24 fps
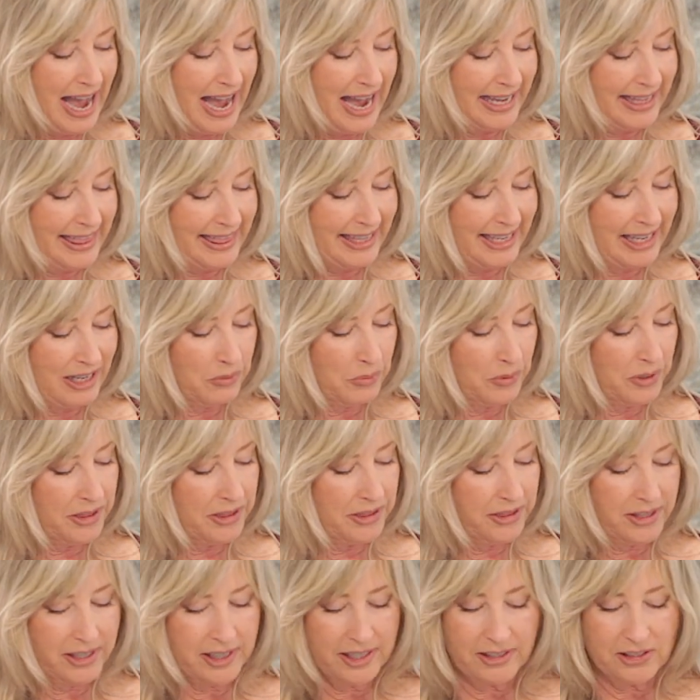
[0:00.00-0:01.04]
I think
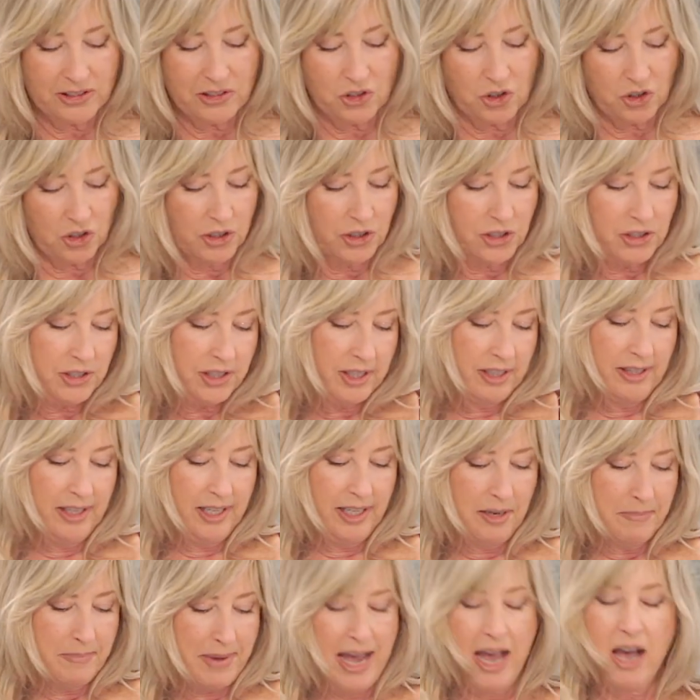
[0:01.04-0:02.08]
with this, just in
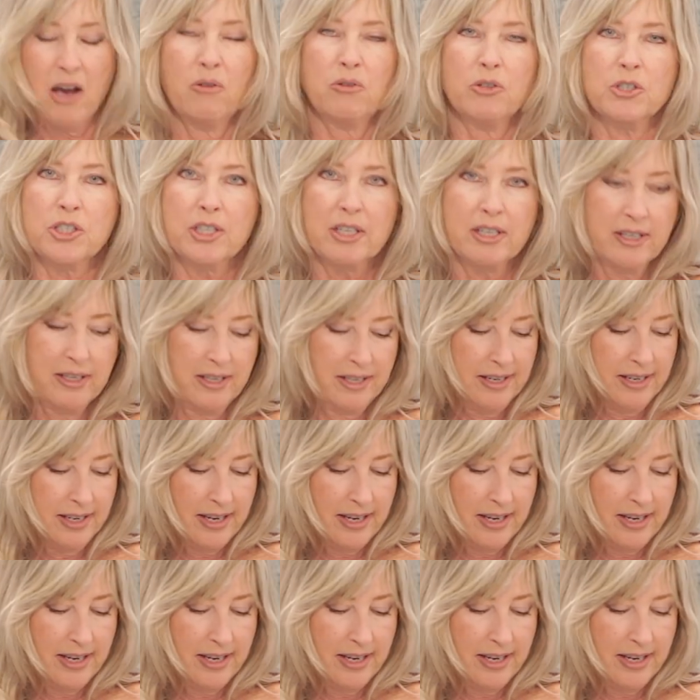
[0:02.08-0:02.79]
the amount,